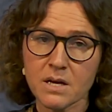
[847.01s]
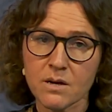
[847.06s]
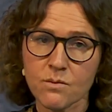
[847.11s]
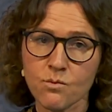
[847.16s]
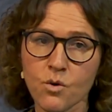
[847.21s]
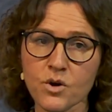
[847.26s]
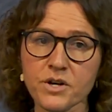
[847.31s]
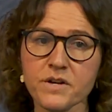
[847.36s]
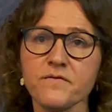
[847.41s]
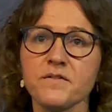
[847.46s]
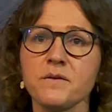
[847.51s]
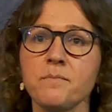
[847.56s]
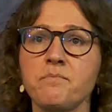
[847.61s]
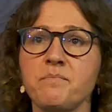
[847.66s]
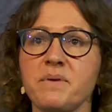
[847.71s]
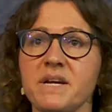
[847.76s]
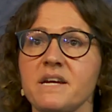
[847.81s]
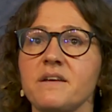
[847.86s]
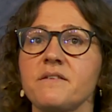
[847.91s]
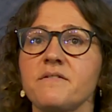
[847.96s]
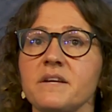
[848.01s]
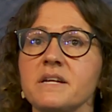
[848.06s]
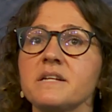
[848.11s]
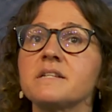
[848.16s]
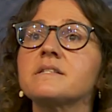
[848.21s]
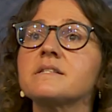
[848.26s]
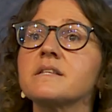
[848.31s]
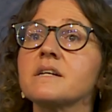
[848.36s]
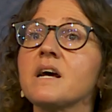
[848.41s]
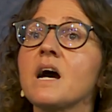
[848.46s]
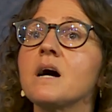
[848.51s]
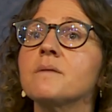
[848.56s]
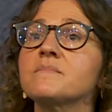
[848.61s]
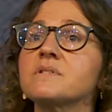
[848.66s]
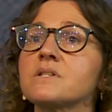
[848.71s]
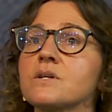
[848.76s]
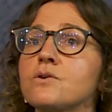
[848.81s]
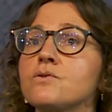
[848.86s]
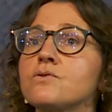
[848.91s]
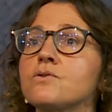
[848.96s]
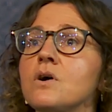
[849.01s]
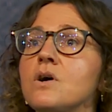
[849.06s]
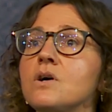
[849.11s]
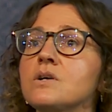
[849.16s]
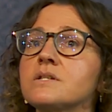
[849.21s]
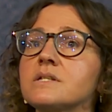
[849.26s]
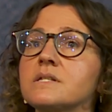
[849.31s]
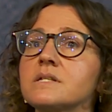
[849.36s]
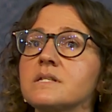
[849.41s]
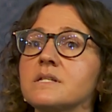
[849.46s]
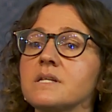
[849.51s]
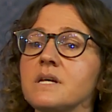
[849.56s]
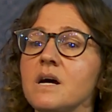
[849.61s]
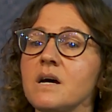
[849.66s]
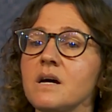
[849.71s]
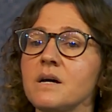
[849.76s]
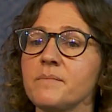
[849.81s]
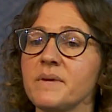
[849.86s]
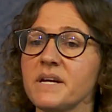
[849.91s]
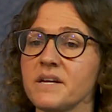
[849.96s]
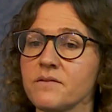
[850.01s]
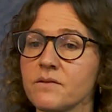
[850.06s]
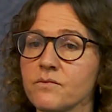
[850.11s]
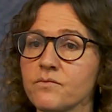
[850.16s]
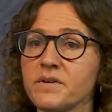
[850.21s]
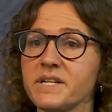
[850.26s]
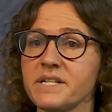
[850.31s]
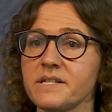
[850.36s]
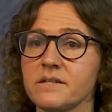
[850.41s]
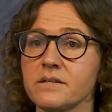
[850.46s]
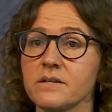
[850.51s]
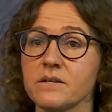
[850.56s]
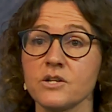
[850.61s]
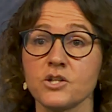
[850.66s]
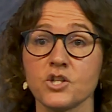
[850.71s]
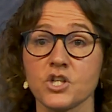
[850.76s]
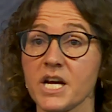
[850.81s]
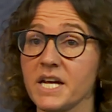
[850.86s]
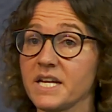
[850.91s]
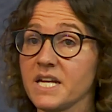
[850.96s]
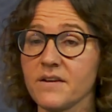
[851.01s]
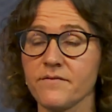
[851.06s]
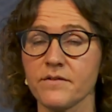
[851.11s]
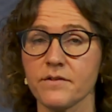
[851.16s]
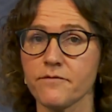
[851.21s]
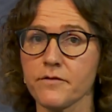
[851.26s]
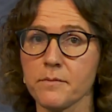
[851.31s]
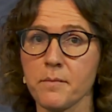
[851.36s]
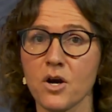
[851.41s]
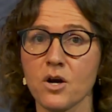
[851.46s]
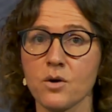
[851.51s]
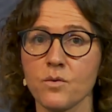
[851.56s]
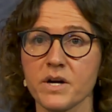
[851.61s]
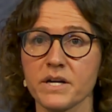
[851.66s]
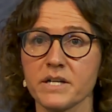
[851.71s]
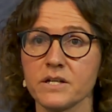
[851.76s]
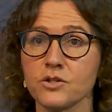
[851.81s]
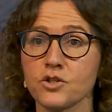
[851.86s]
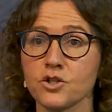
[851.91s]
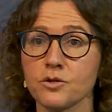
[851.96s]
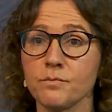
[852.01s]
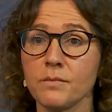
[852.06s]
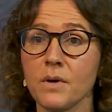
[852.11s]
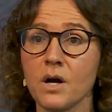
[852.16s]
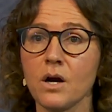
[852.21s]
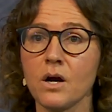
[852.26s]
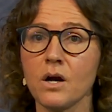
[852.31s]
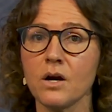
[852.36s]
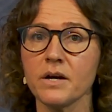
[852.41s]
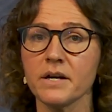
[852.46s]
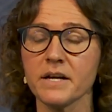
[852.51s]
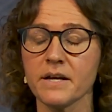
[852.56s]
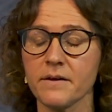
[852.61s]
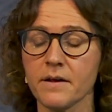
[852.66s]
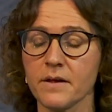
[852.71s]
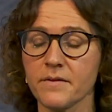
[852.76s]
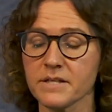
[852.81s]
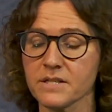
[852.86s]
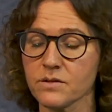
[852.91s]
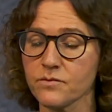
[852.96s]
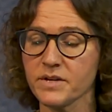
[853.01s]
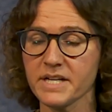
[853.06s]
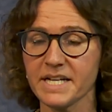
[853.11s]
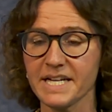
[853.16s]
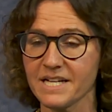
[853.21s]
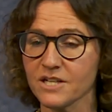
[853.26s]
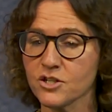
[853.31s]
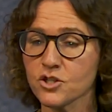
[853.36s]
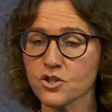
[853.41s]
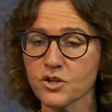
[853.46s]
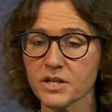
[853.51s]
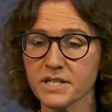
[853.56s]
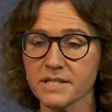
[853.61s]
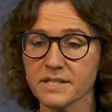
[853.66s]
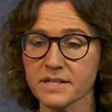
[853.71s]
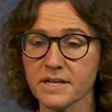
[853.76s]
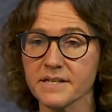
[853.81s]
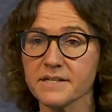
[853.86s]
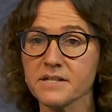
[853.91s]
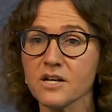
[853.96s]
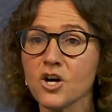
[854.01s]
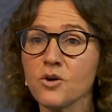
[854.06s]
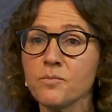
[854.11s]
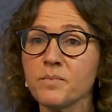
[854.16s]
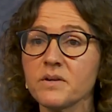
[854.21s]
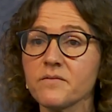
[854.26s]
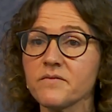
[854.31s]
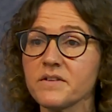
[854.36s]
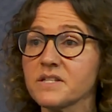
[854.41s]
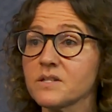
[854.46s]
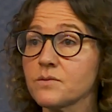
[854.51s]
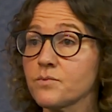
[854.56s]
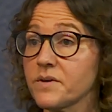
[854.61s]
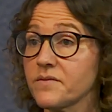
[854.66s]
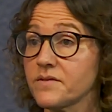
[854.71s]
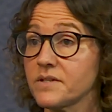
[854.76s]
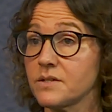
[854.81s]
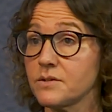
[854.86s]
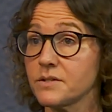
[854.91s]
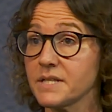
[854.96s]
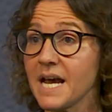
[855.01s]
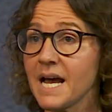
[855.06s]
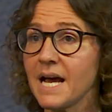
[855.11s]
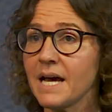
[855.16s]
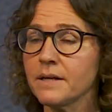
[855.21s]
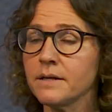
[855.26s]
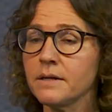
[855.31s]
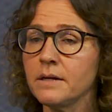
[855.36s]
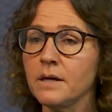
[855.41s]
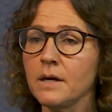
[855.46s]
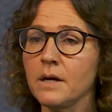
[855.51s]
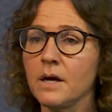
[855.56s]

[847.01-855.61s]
One of the big things that comes across in the research, and even from our work in Jamar, and there's a really interesting example of this with Sudan,